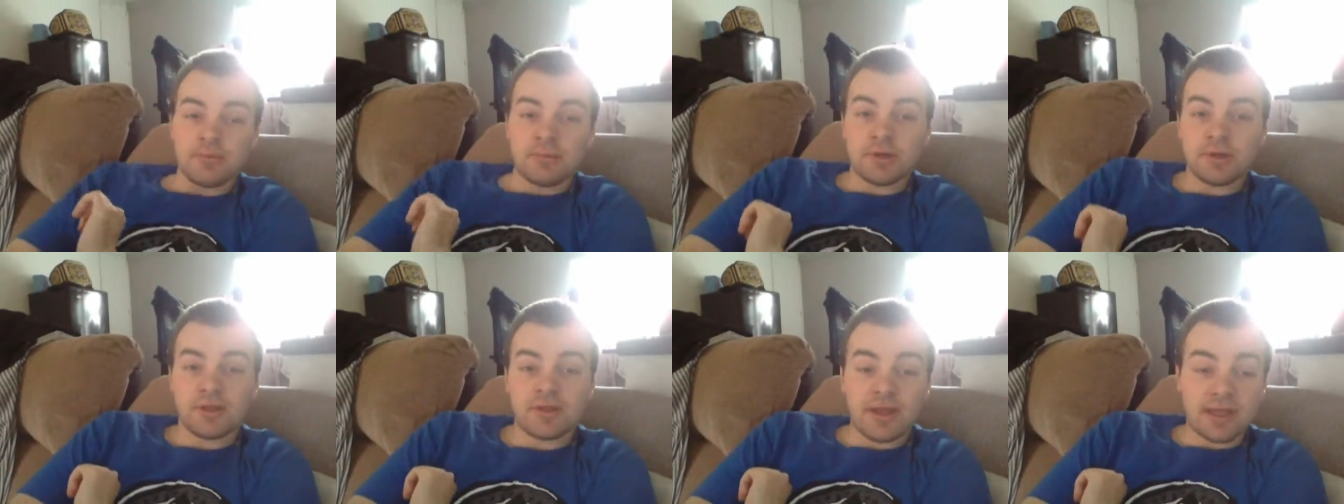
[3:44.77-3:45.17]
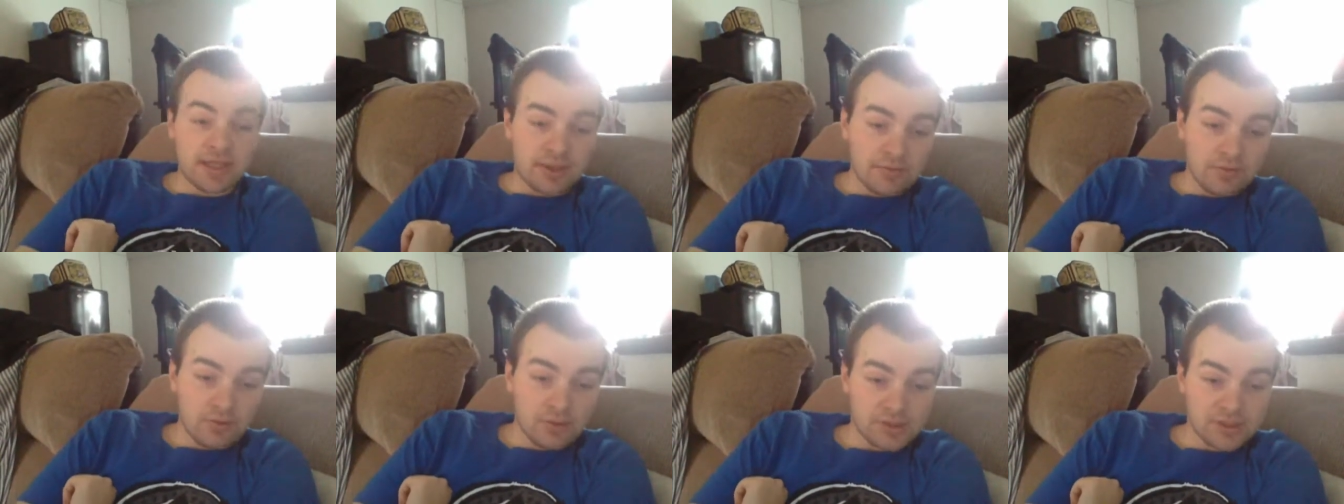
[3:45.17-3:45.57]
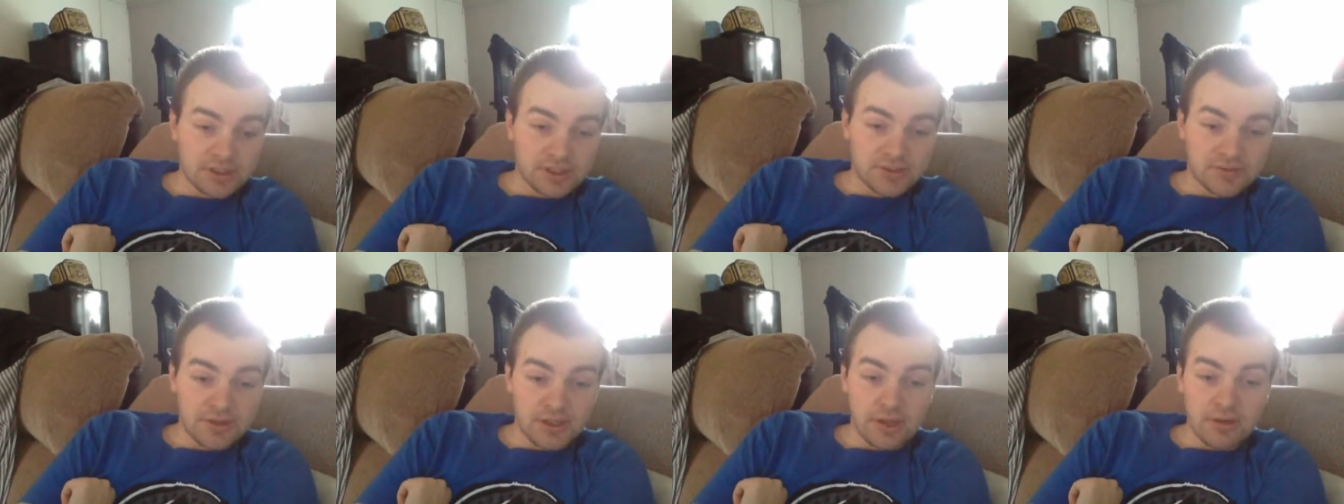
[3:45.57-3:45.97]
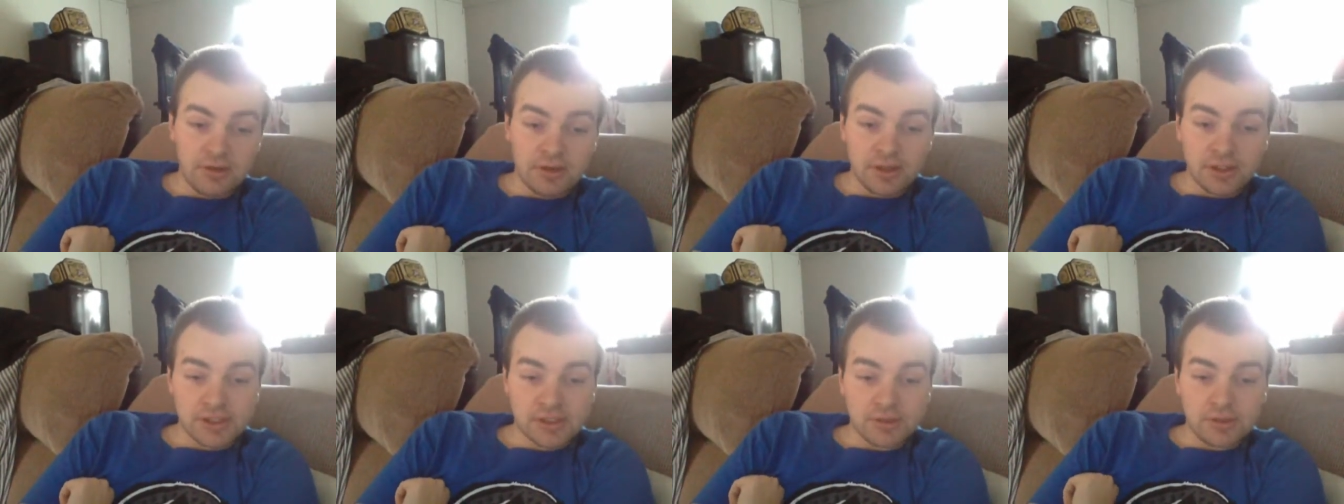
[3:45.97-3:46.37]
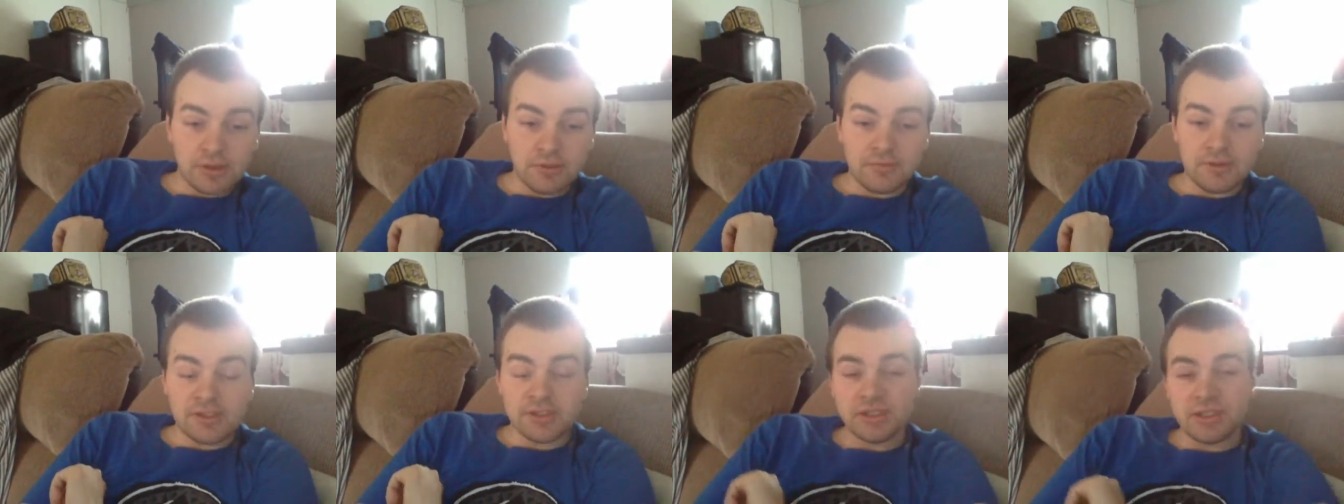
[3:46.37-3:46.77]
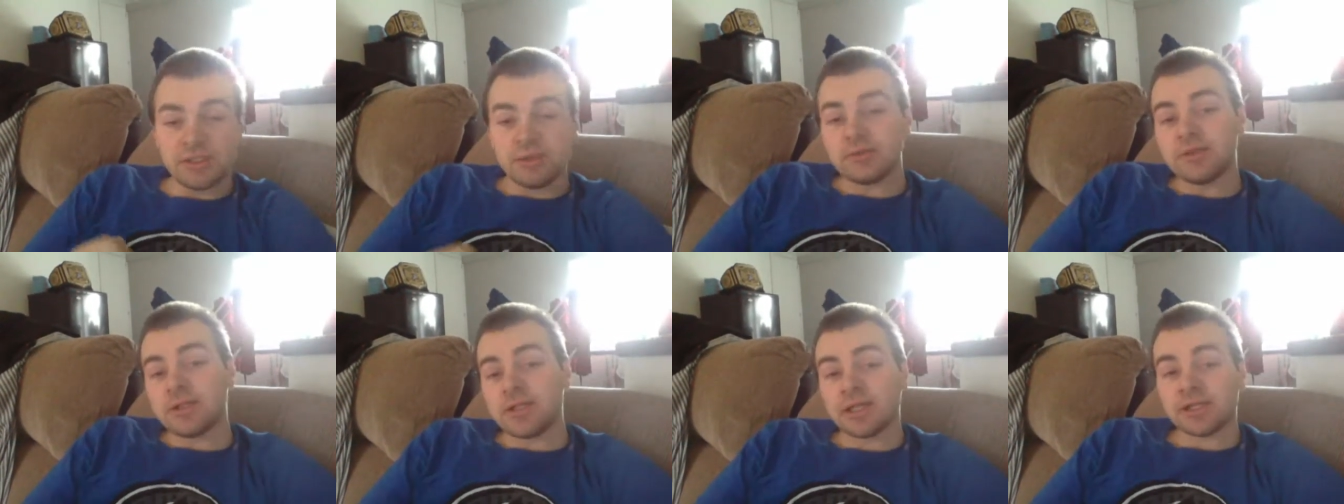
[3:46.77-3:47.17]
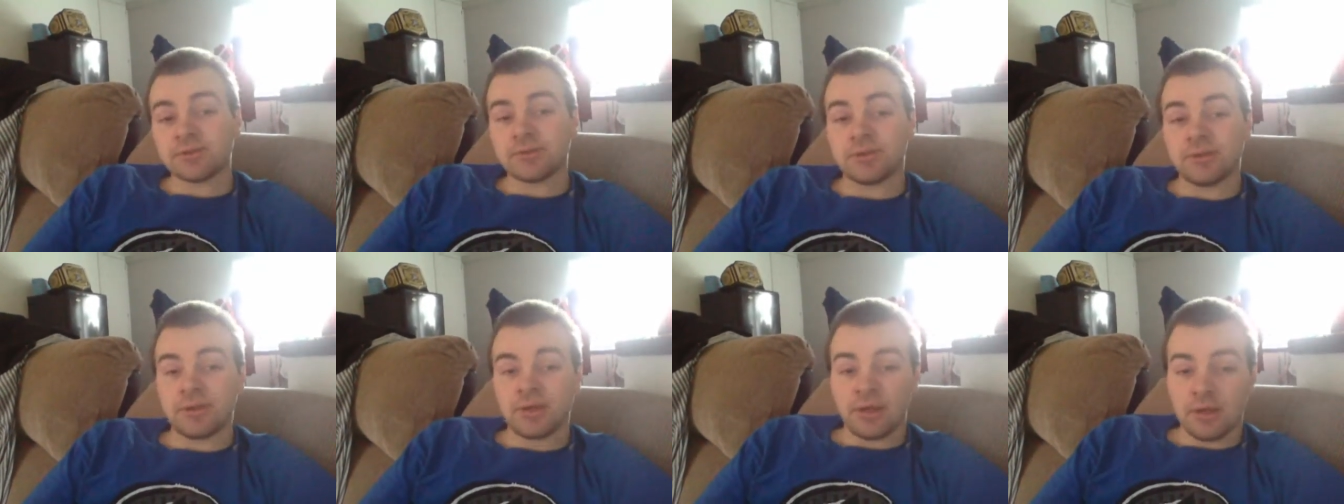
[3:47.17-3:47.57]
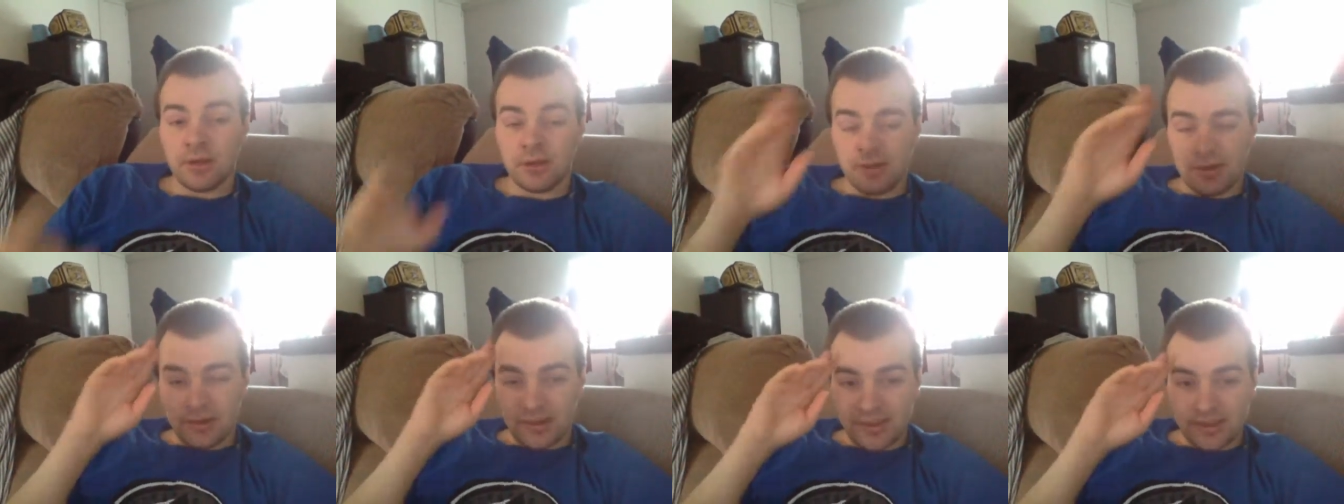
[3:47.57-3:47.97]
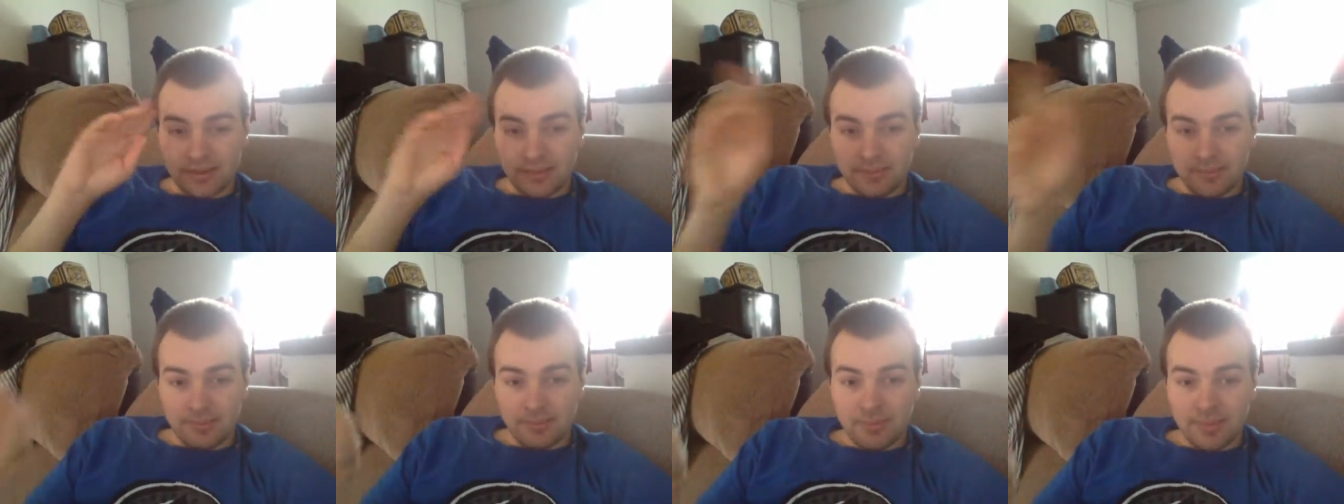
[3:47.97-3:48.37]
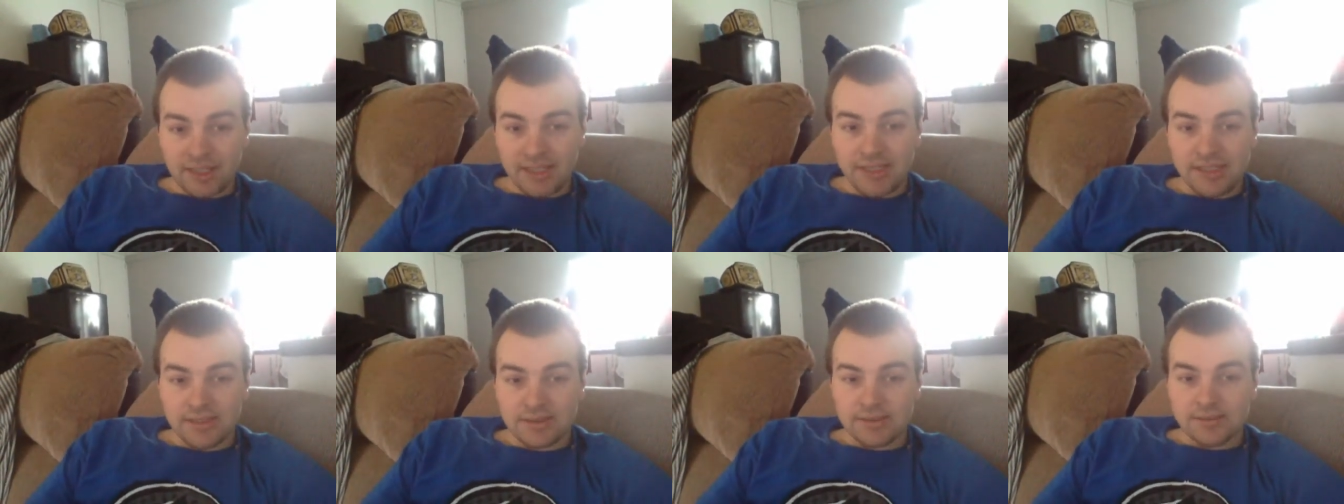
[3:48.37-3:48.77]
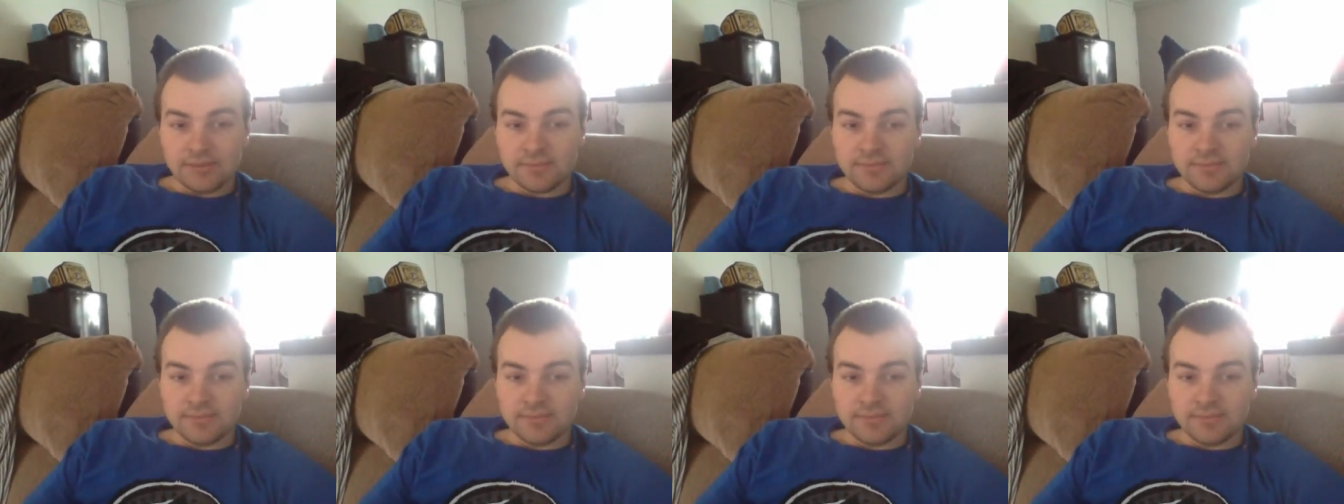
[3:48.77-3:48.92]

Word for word: But thank you for watching this video, and I shall hopefully see you in the next one. Right, bye.